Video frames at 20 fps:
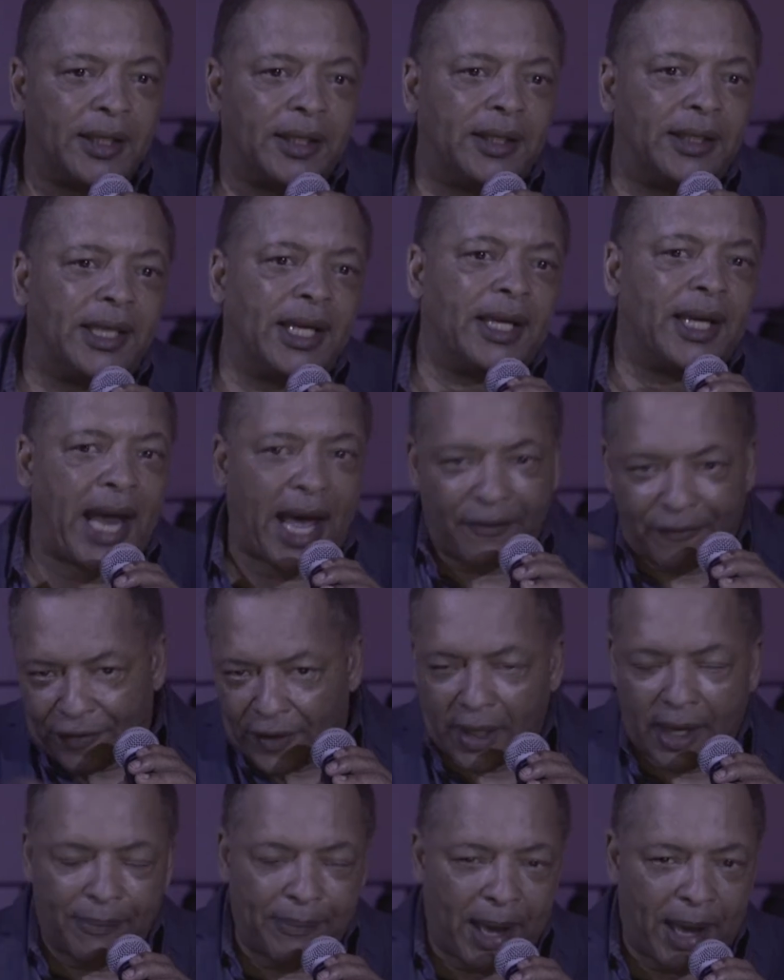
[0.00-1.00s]
did not
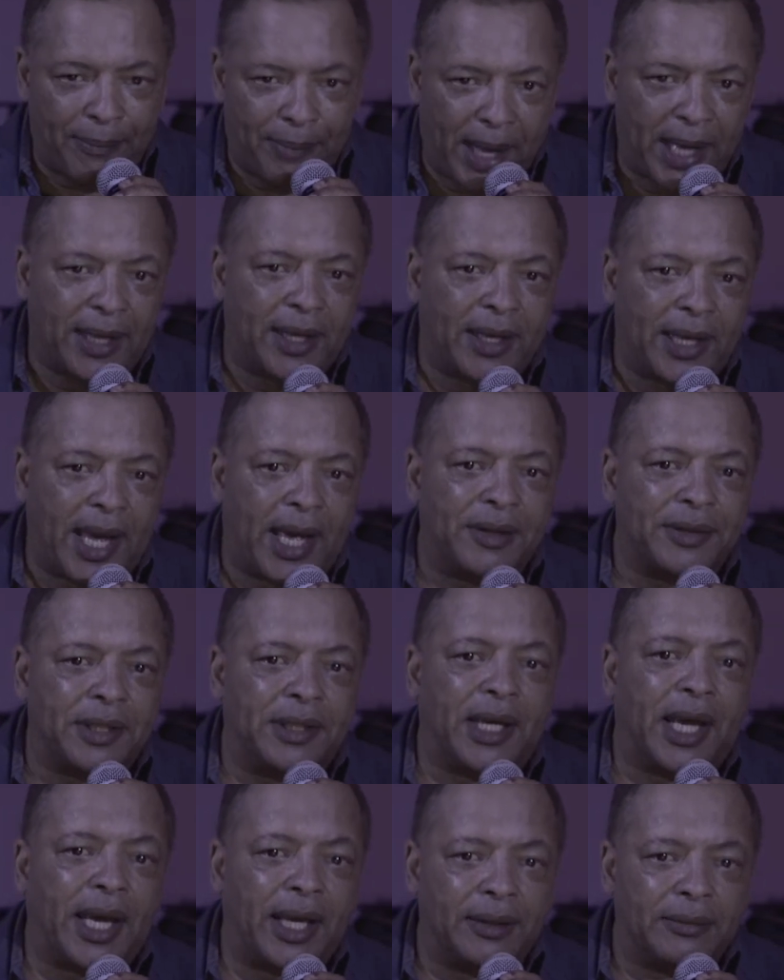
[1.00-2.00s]
fill up my bank account
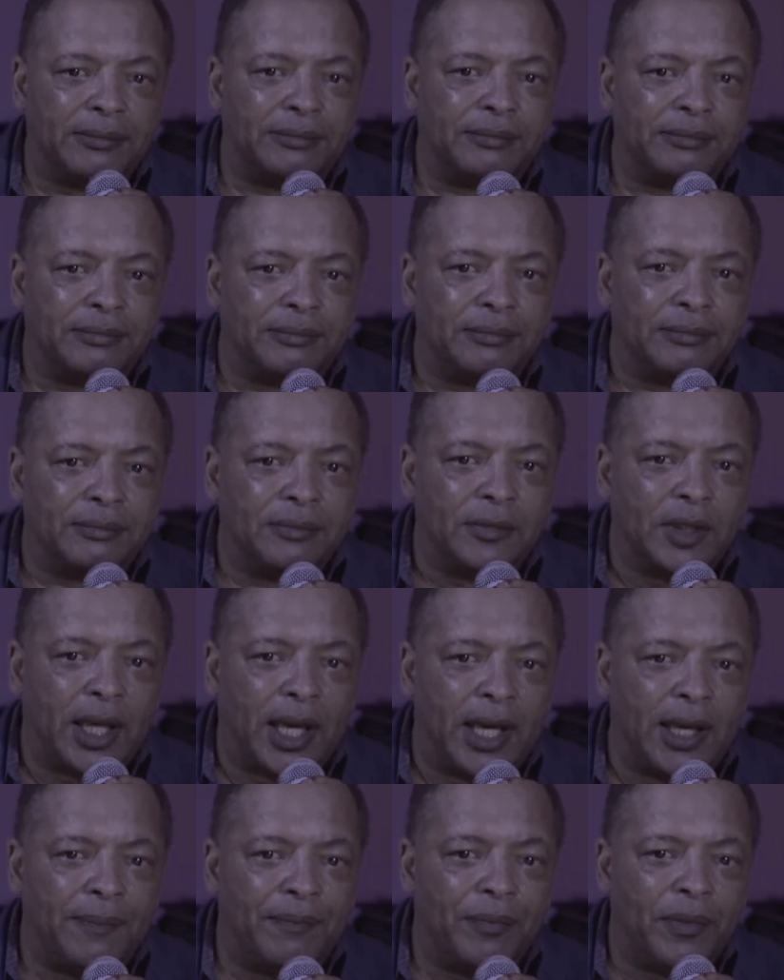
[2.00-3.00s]
today,
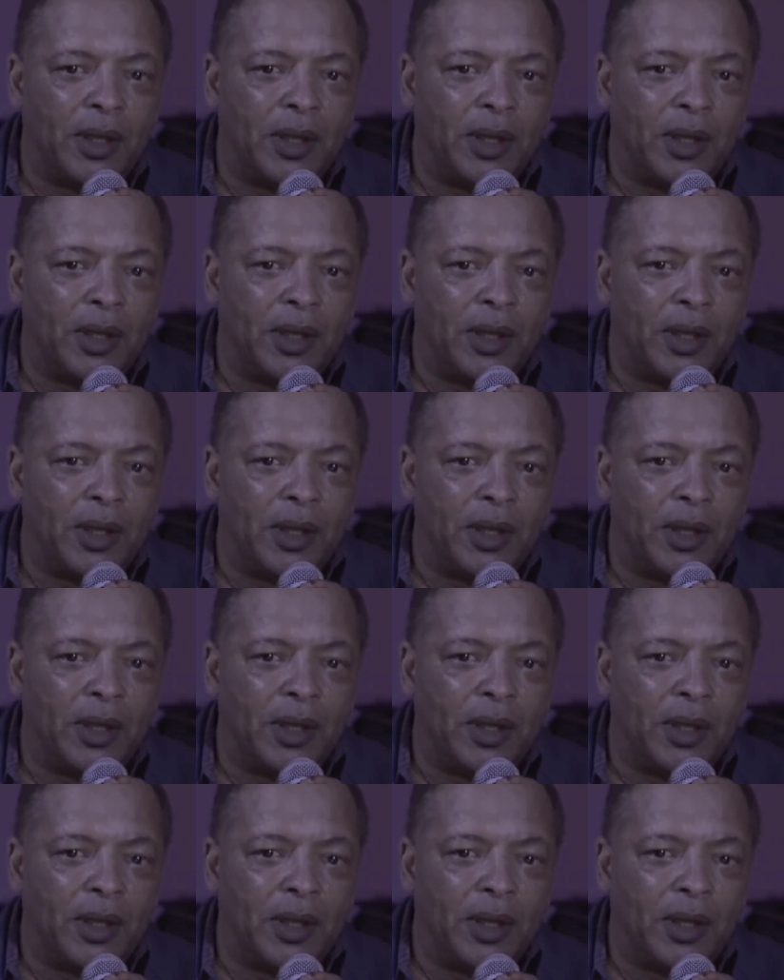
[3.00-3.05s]
okay?